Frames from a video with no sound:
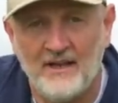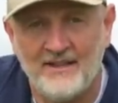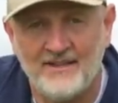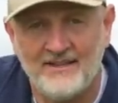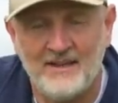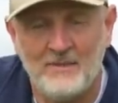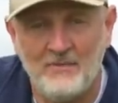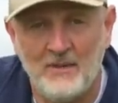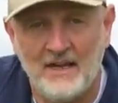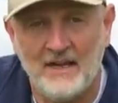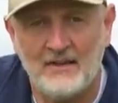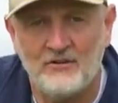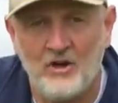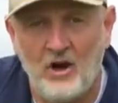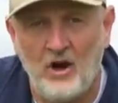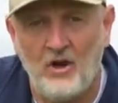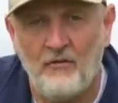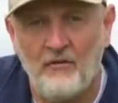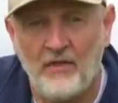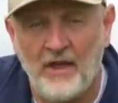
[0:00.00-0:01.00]
see me hit
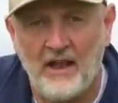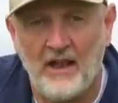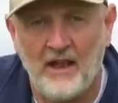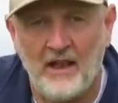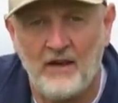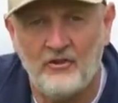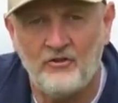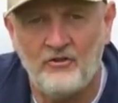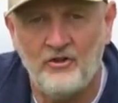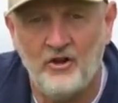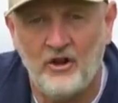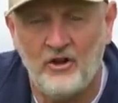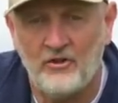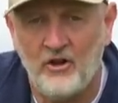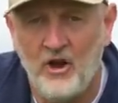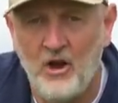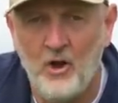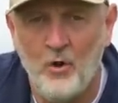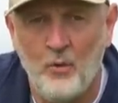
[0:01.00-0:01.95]
off that last shot